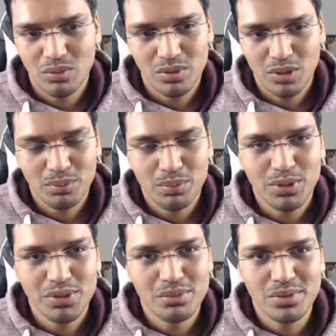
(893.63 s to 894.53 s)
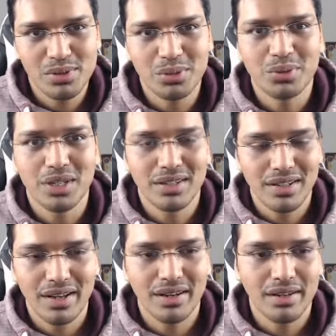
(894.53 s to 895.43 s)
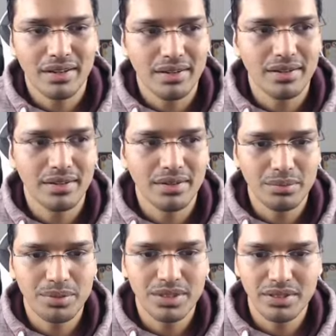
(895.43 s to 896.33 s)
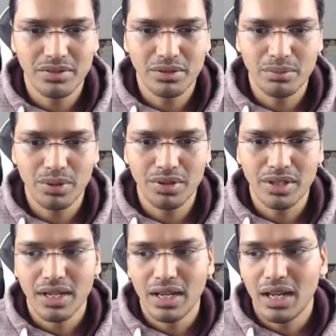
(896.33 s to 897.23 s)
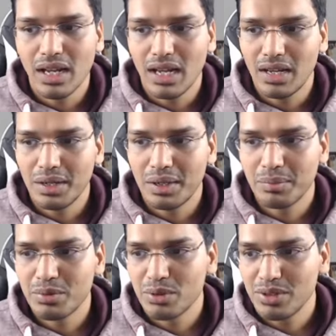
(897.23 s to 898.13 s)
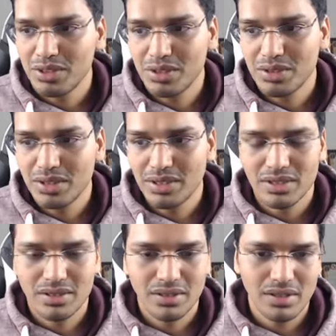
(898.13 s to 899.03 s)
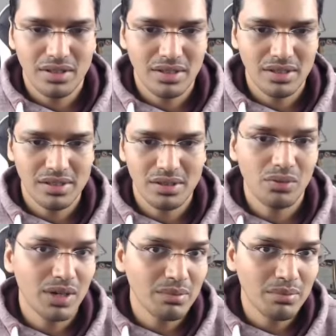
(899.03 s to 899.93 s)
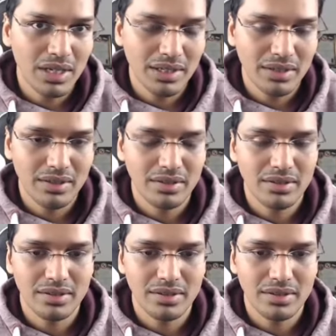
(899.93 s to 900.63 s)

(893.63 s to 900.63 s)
not possible to attack the b7 pawn. So this is the reason why black's